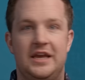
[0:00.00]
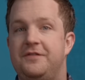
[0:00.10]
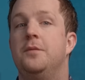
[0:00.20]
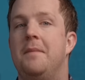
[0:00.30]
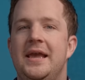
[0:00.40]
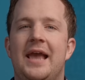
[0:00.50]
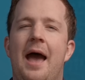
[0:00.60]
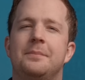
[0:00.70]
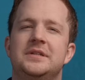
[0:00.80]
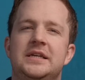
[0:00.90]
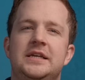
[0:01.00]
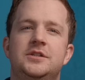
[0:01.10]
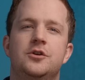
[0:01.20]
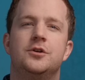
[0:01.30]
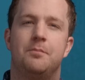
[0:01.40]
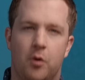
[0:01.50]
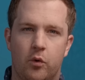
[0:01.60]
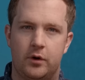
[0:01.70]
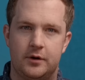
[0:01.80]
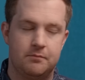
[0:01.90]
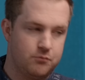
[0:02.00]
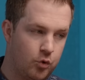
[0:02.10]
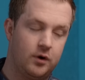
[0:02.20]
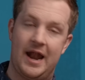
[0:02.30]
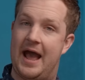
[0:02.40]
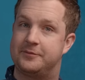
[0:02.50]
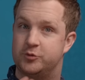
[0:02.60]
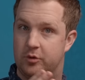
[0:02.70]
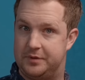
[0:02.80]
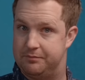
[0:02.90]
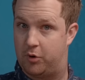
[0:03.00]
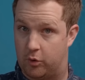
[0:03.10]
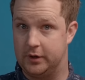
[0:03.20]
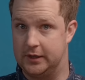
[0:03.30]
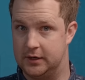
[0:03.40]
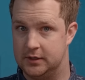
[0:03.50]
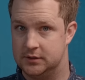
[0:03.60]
If you make apps easier to port, more apps will be ported.